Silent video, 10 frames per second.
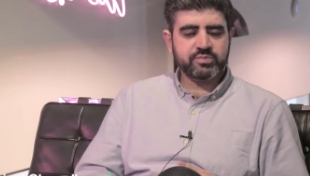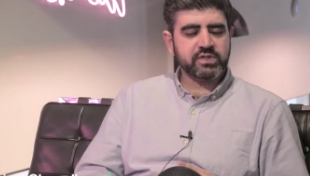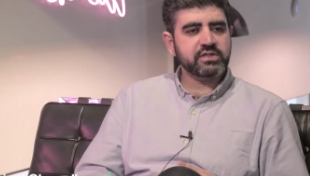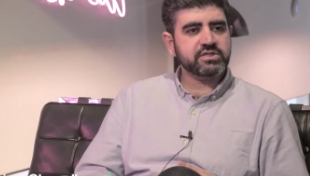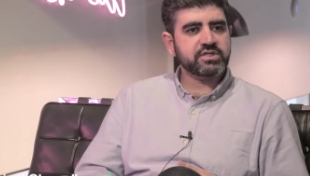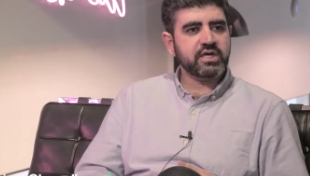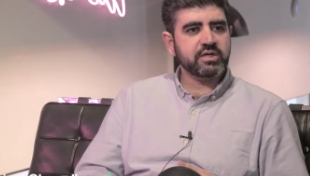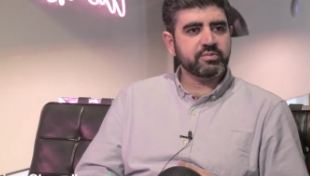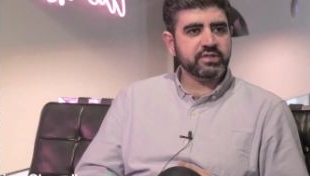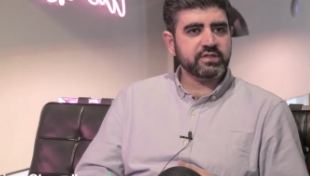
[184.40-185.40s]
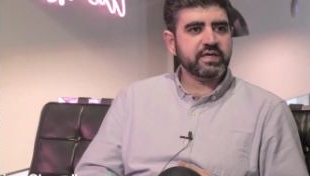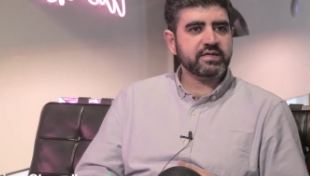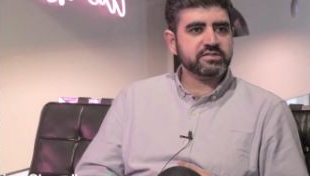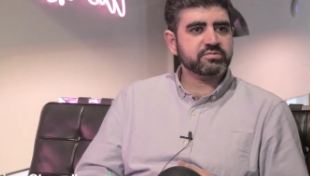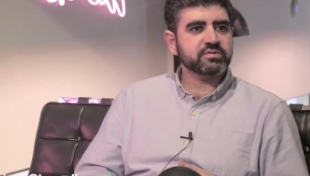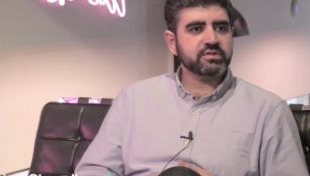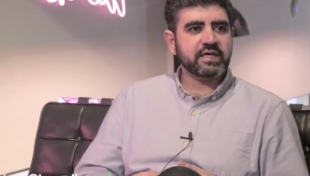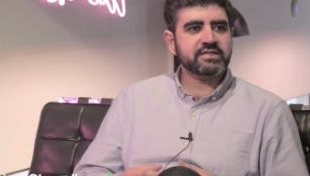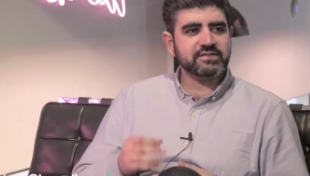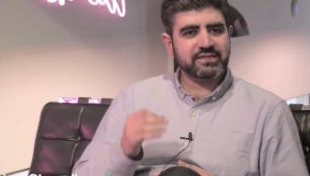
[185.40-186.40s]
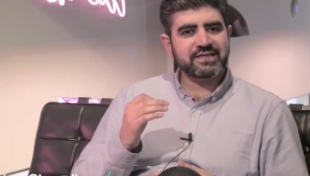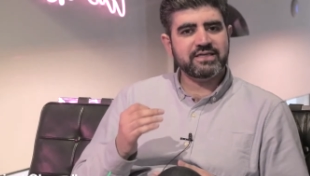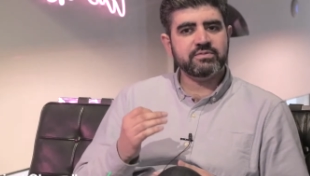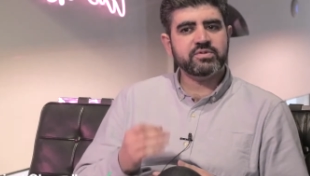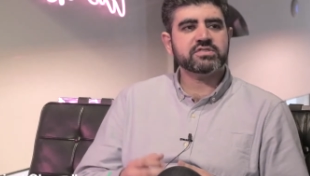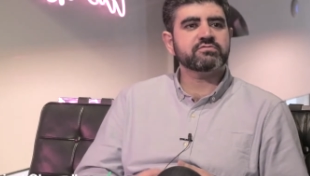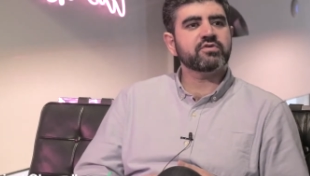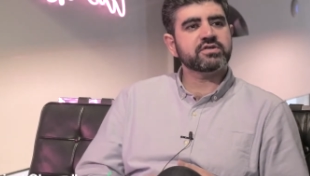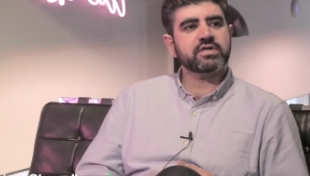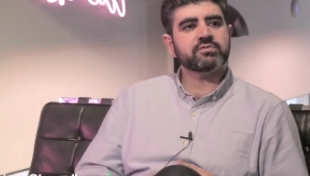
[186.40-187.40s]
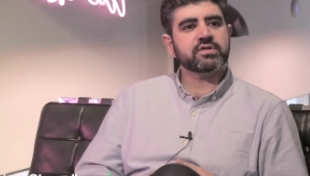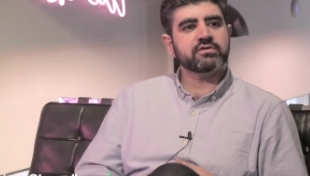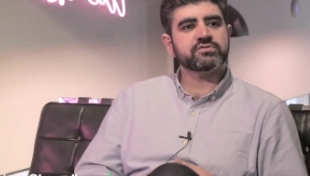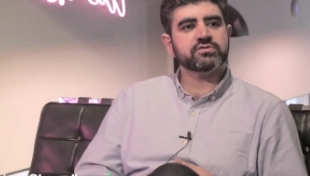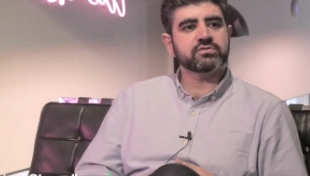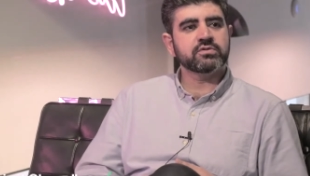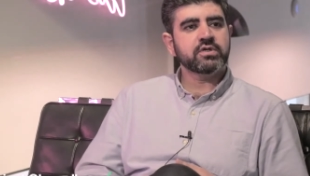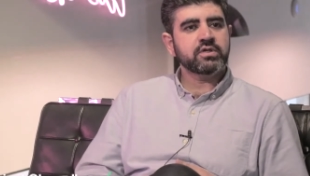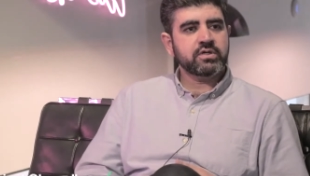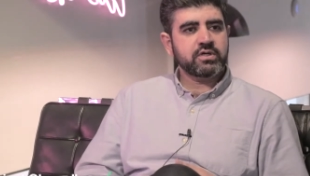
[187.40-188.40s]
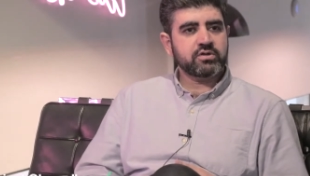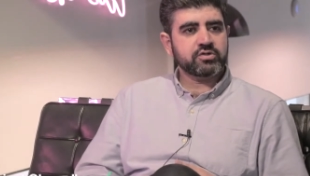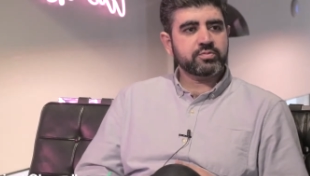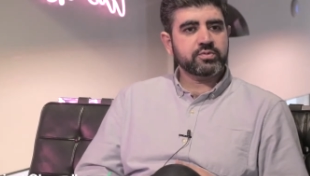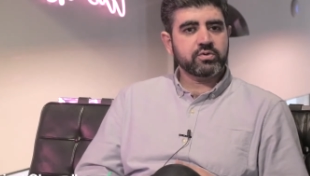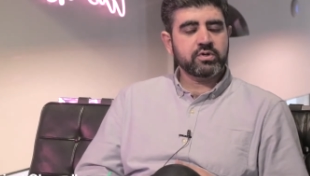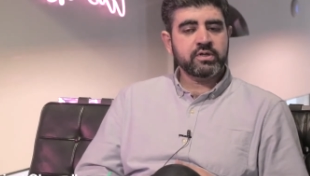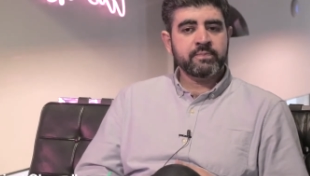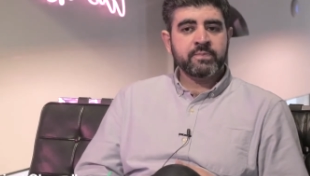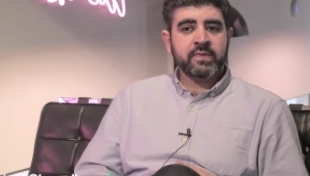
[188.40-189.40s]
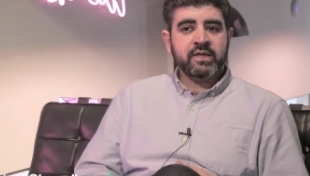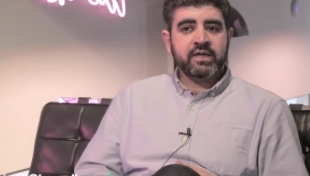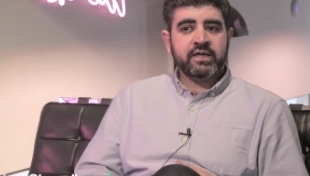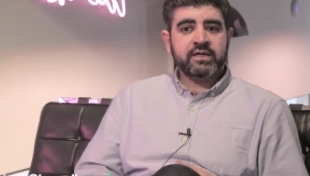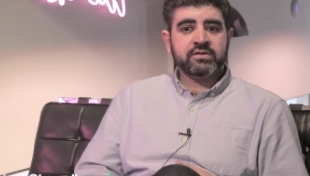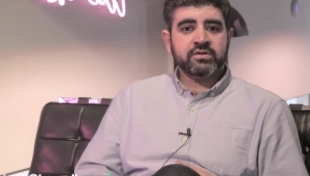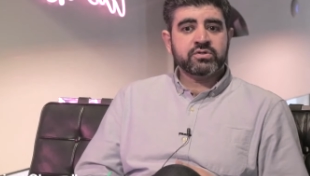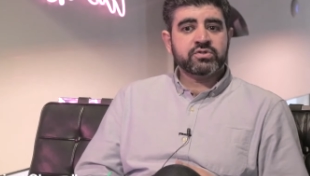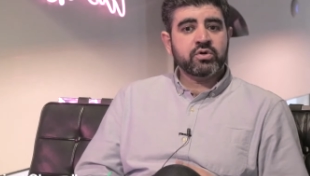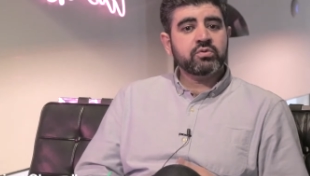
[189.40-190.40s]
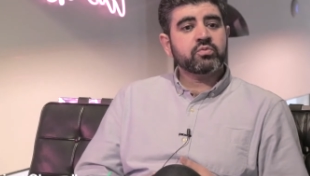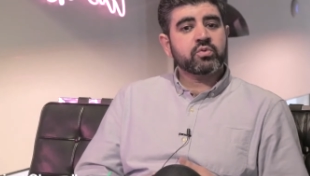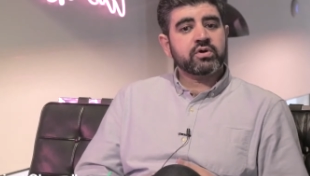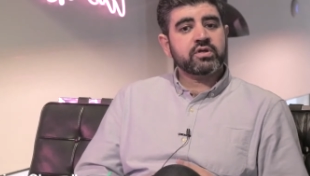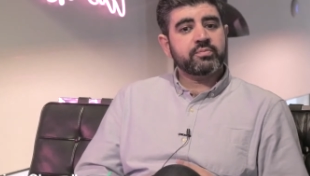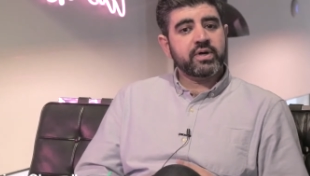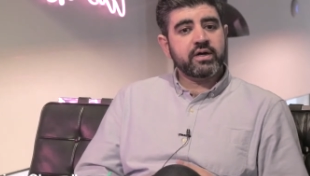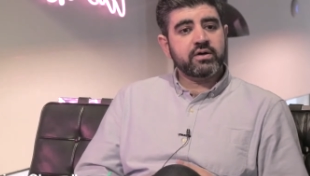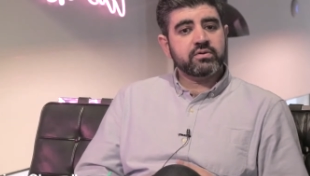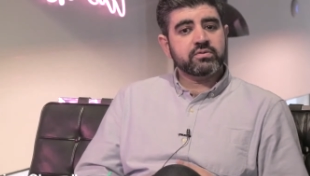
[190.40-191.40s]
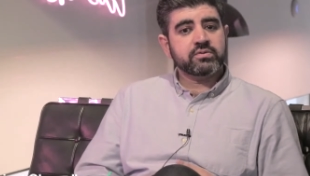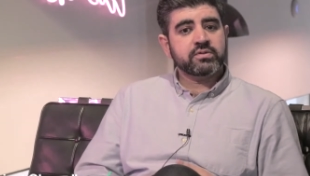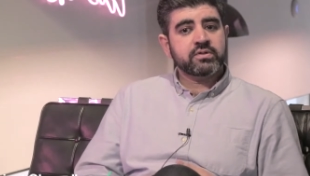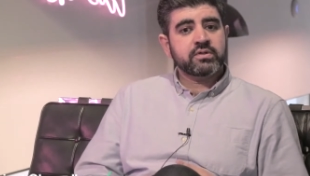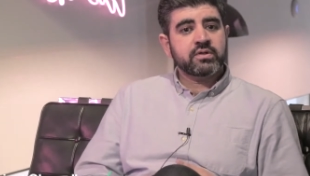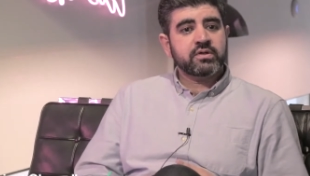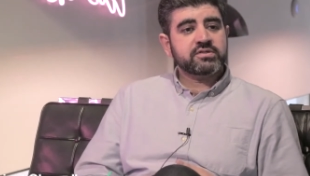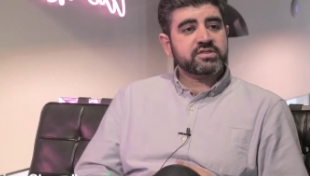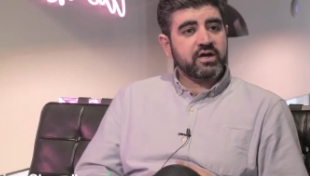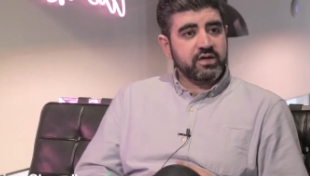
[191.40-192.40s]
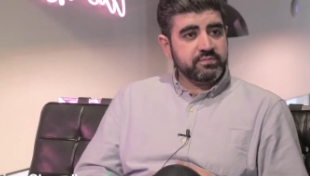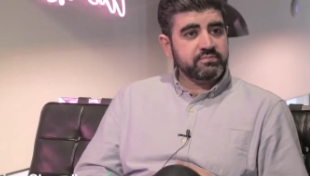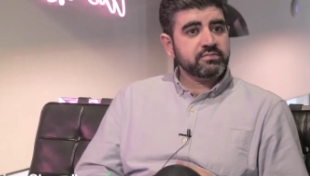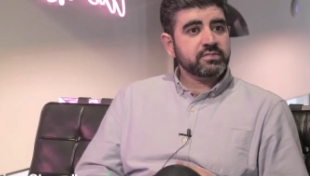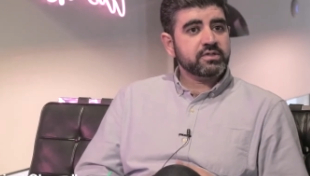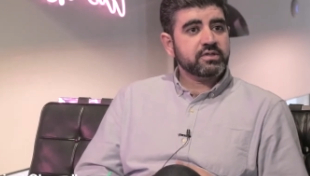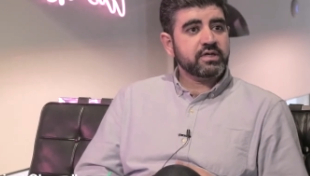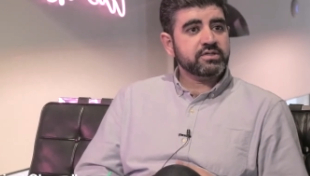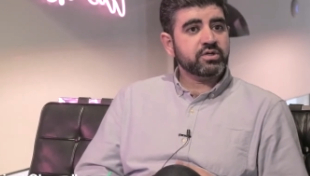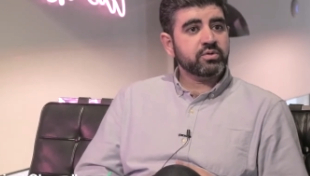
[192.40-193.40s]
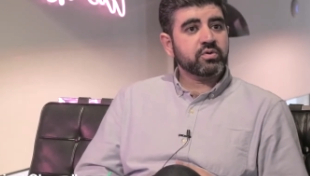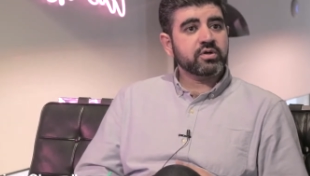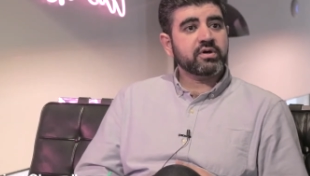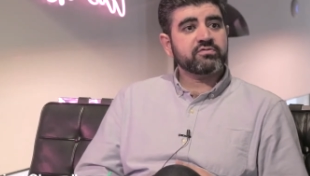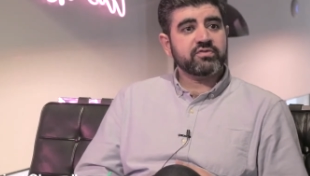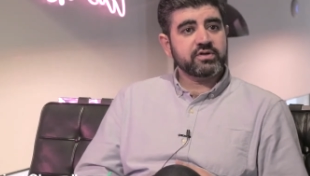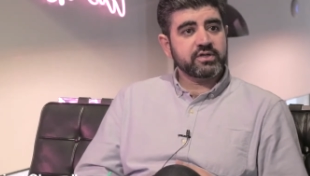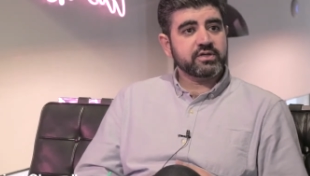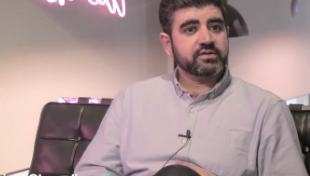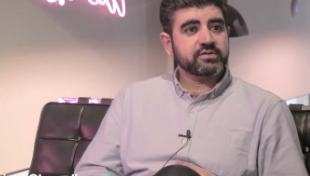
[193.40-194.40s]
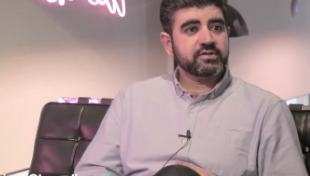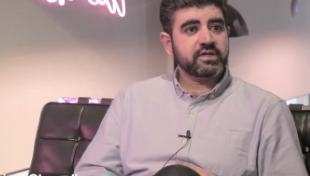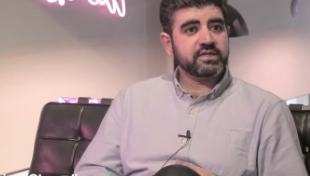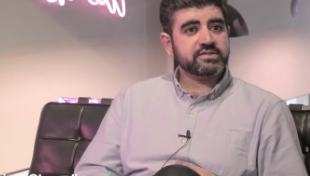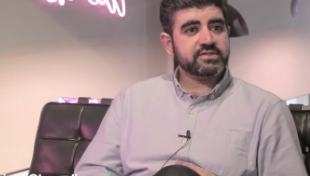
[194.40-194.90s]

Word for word: a bit cliche, but that is that is the key piece of advice I would give to an entrepreneur. And don't worry about time, and don't worry about funding. It